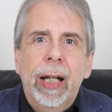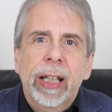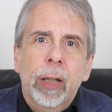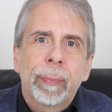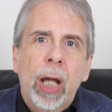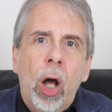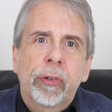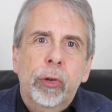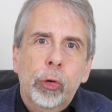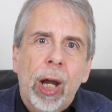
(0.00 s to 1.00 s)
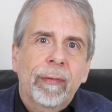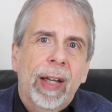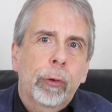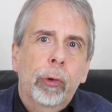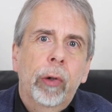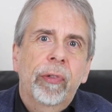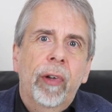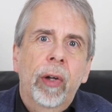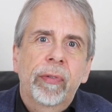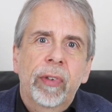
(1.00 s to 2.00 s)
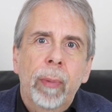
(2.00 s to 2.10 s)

And it can be hard to track that growth of